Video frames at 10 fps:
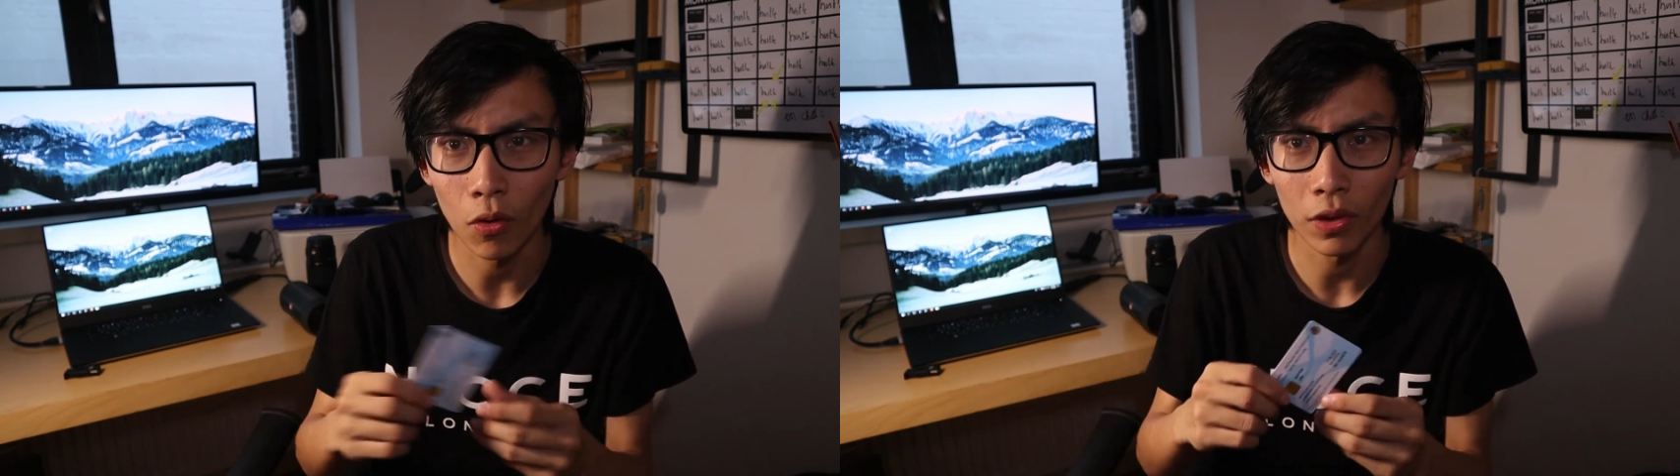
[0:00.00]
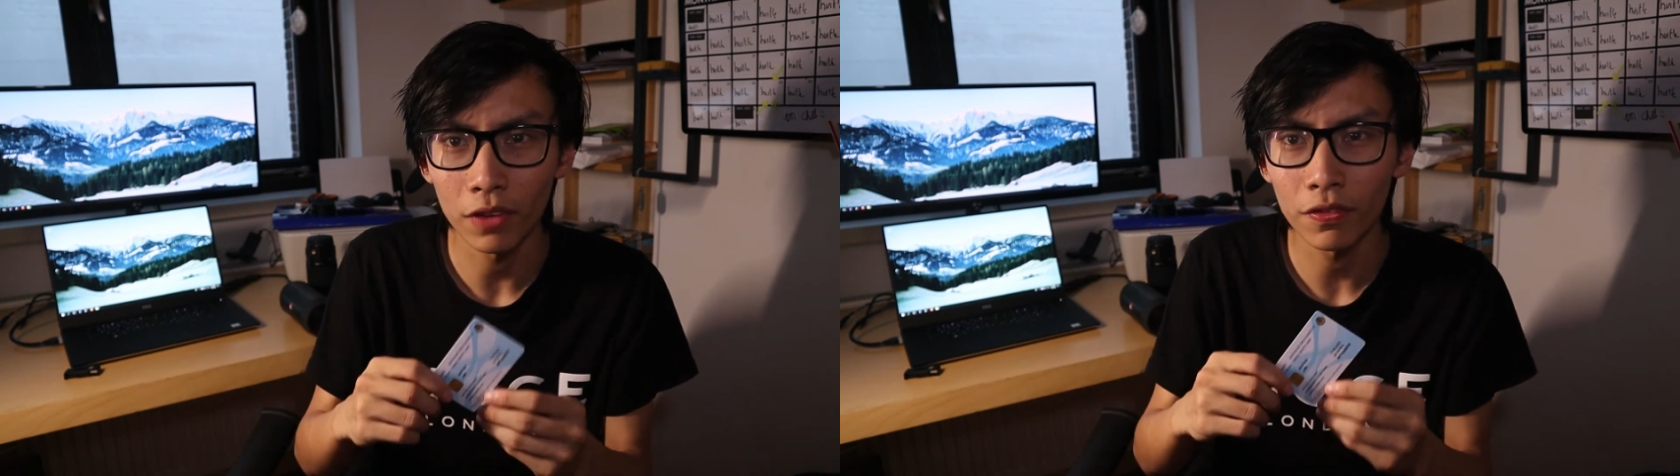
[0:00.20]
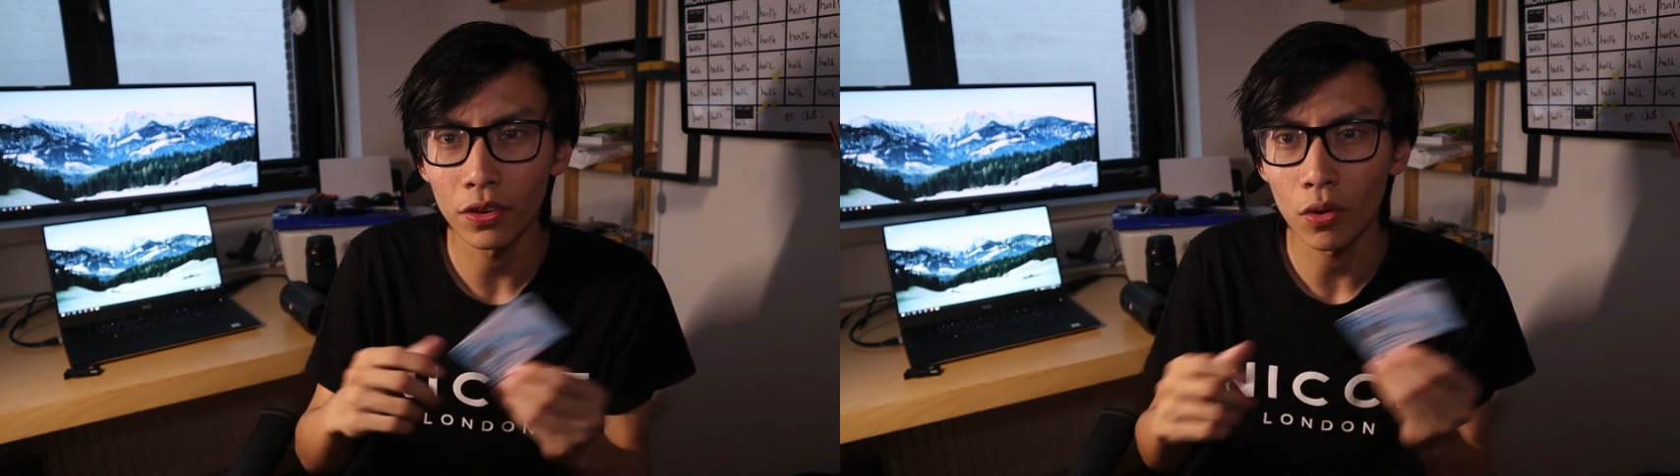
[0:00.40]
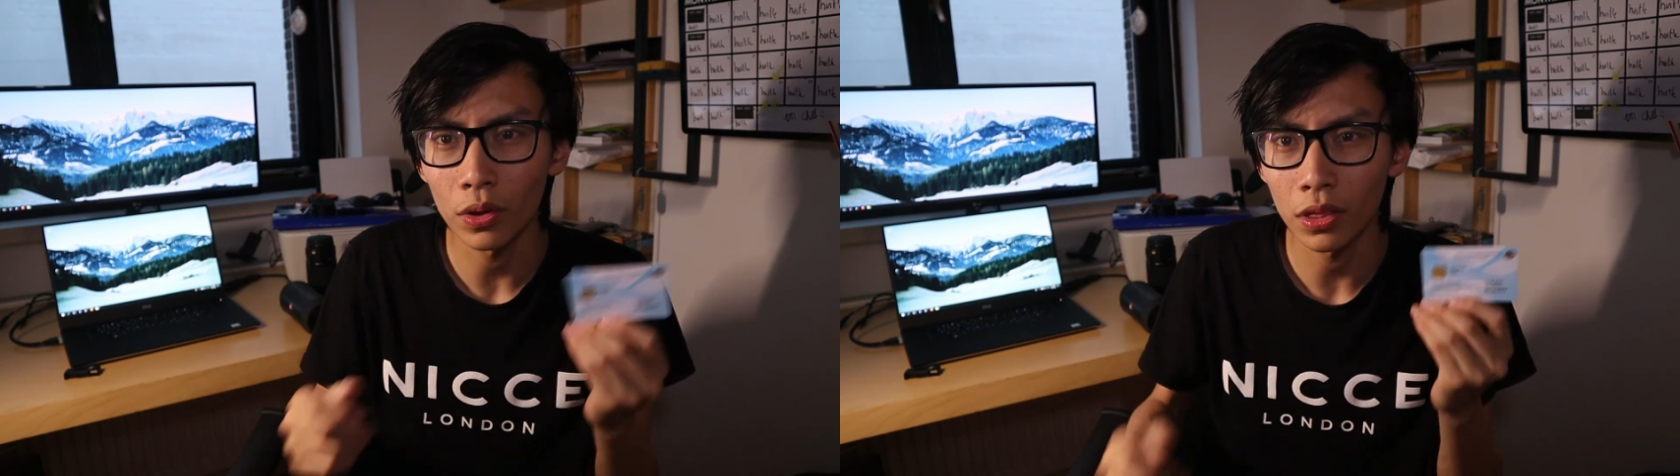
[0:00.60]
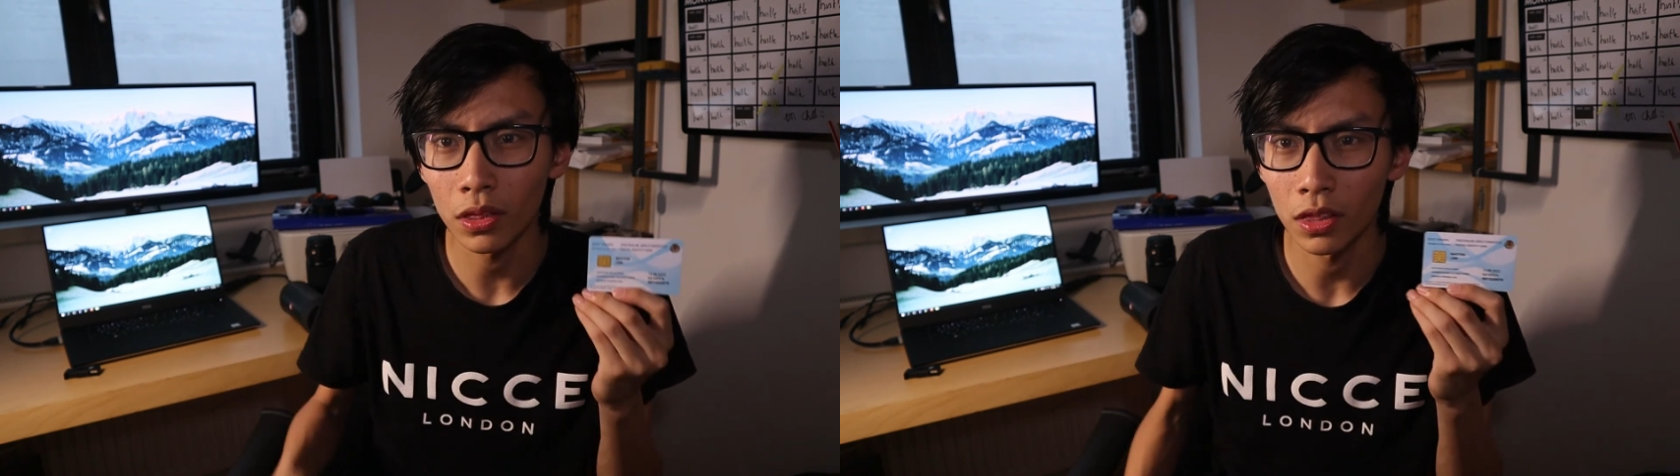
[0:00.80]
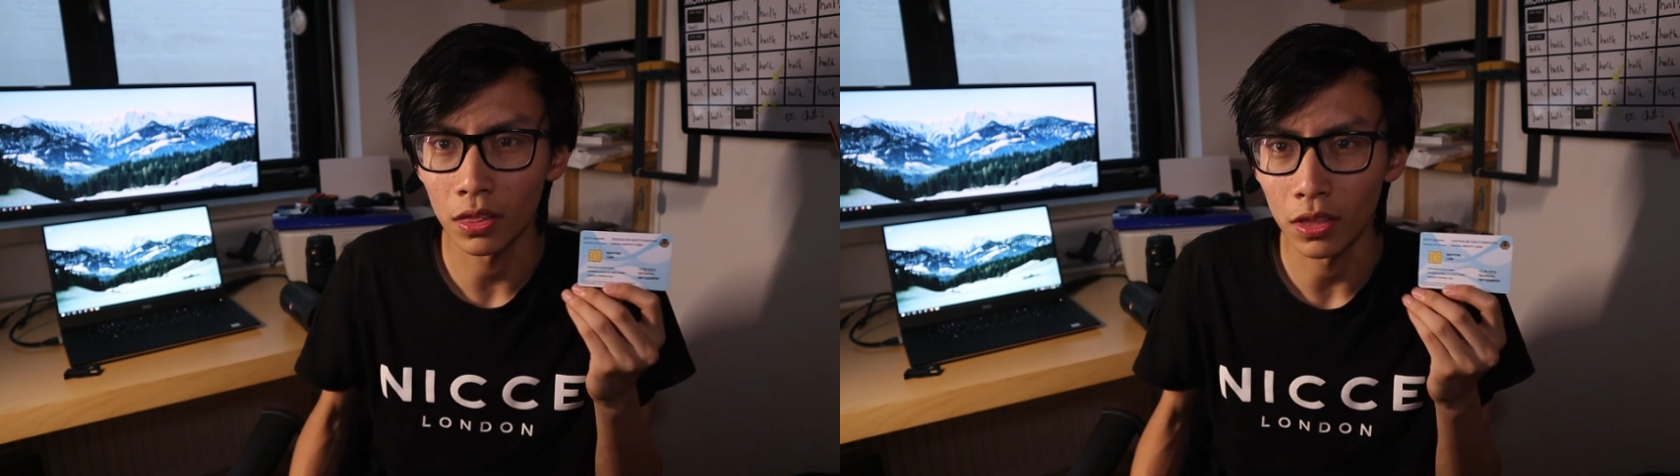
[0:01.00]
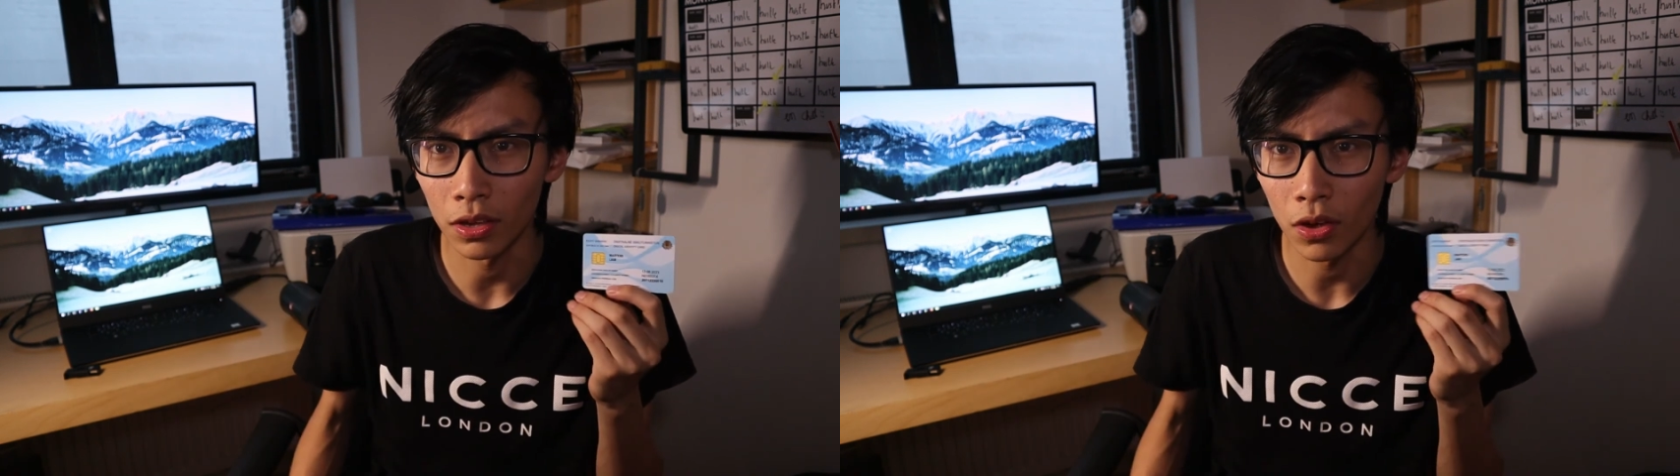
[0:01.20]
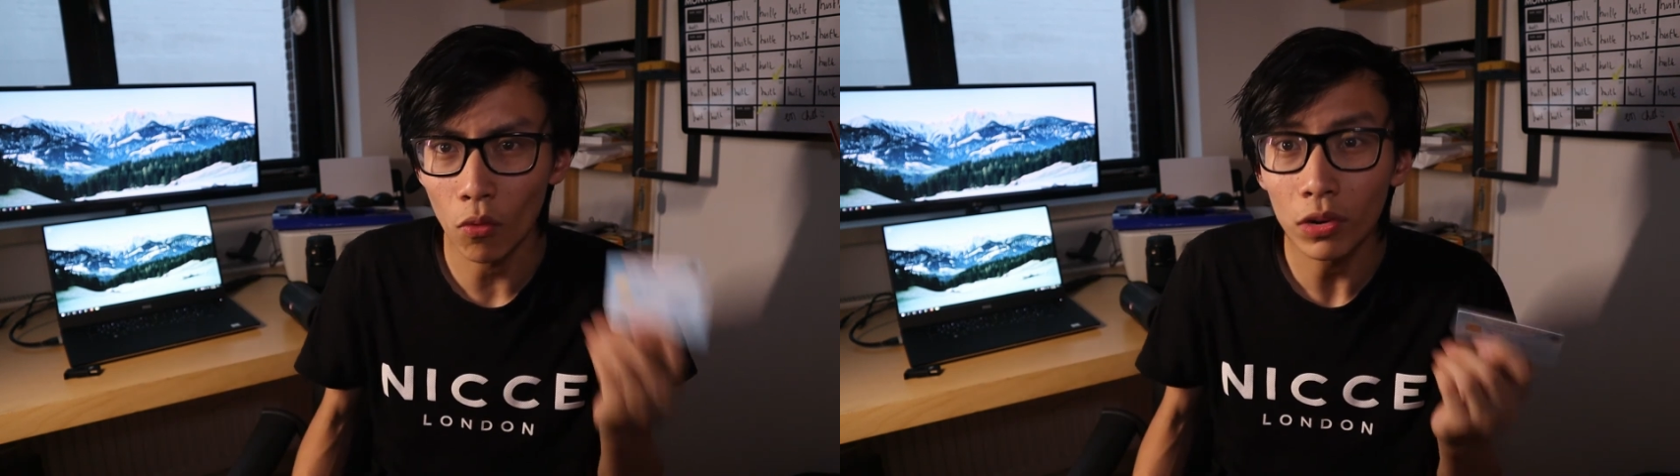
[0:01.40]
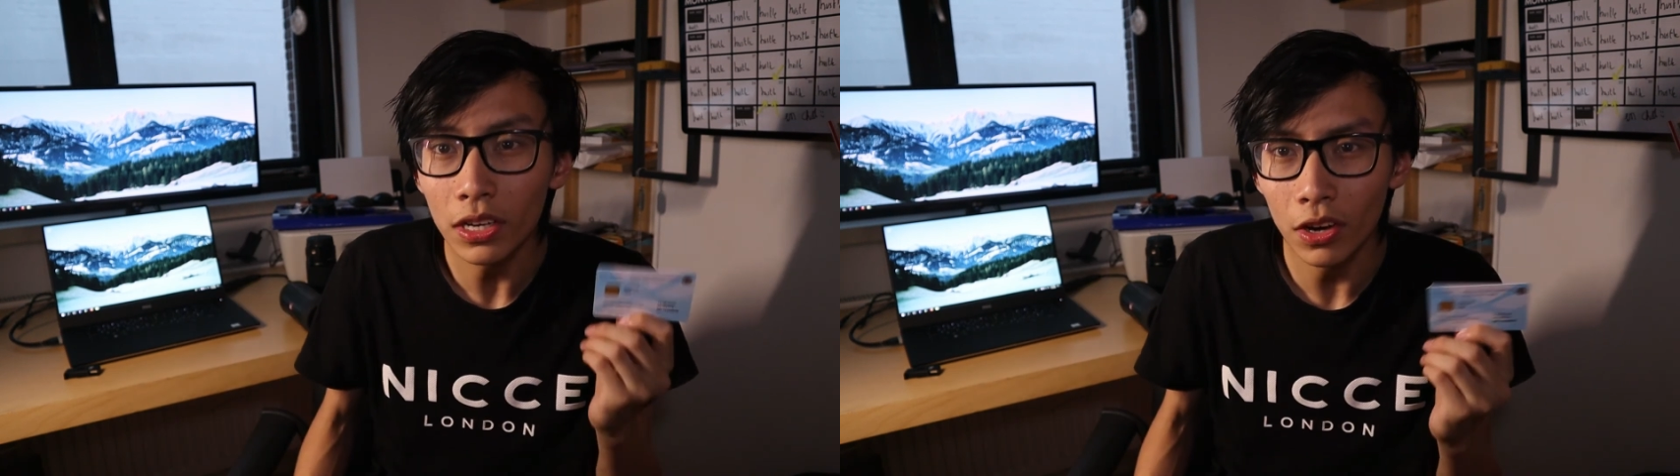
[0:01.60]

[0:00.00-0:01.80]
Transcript: or even though it's the only